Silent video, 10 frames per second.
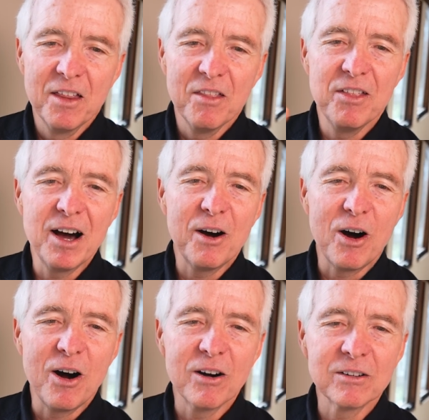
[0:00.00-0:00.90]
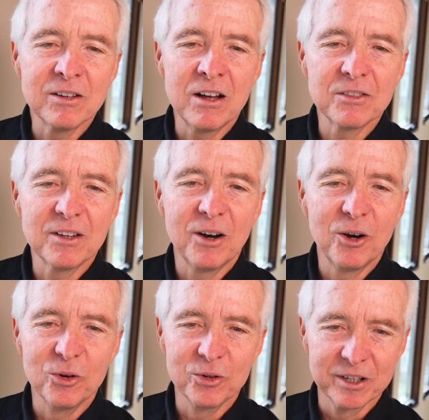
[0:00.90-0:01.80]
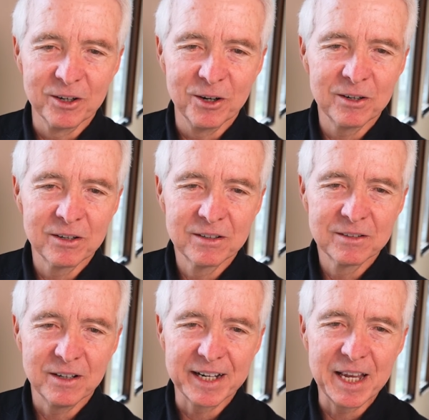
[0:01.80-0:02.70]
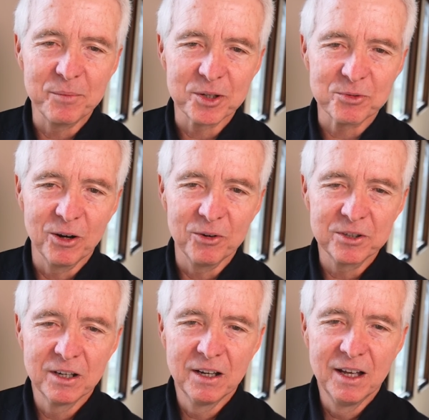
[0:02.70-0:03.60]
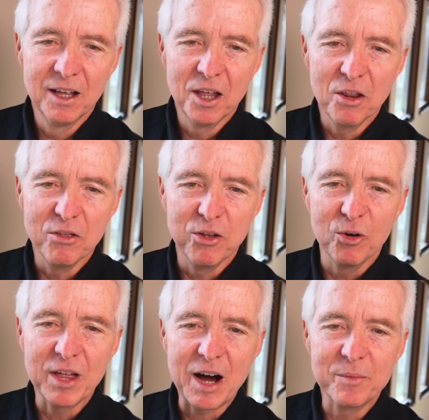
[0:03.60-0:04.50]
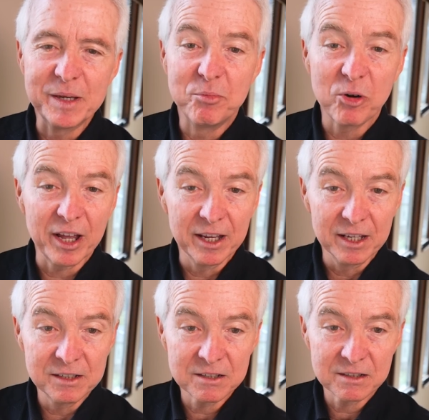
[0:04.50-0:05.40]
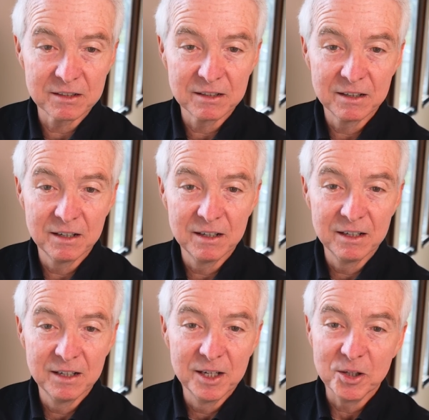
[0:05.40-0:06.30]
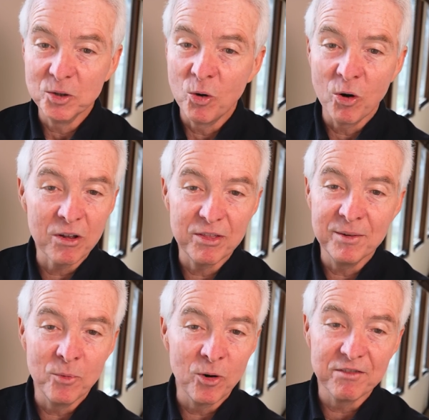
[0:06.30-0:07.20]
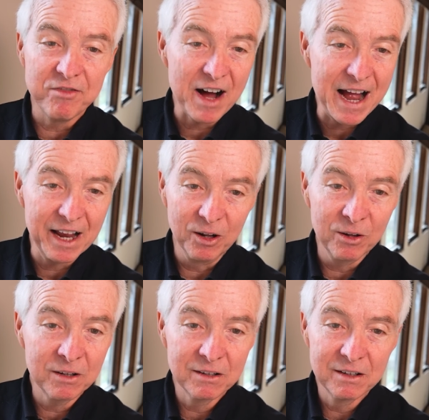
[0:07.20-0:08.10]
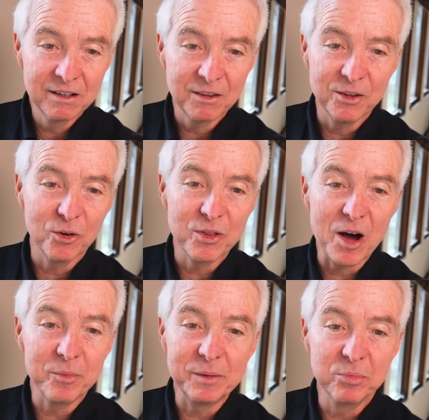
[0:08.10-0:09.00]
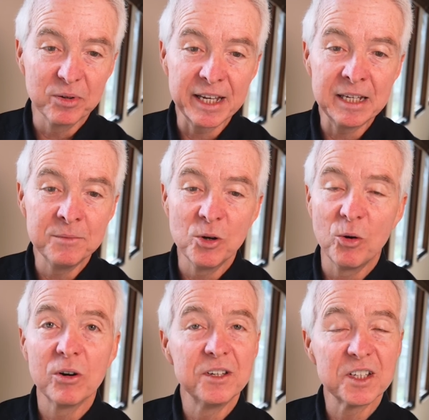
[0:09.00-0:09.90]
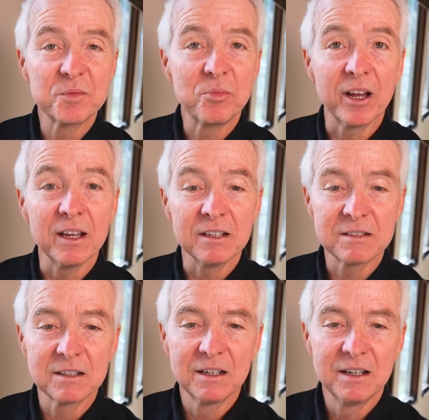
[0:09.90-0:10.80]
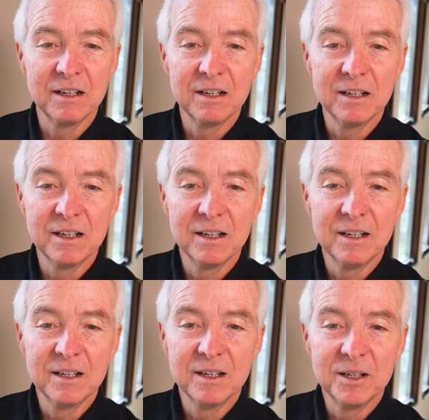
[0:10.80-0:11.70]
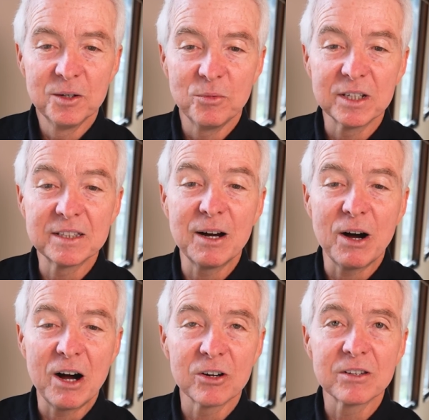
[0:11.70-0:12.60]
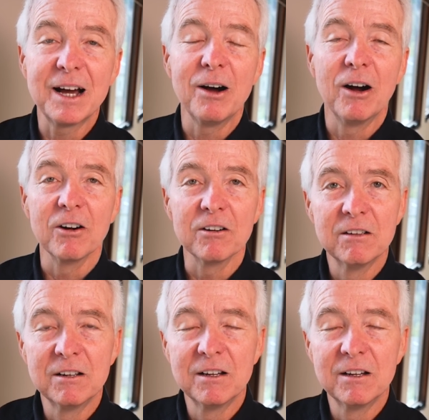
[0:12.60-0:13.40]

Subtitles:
Thou art not the holier, A. Kempis wrote, though thou be praised, nor the more vile, though thou be blamed or dispraised. What thou art, thou art.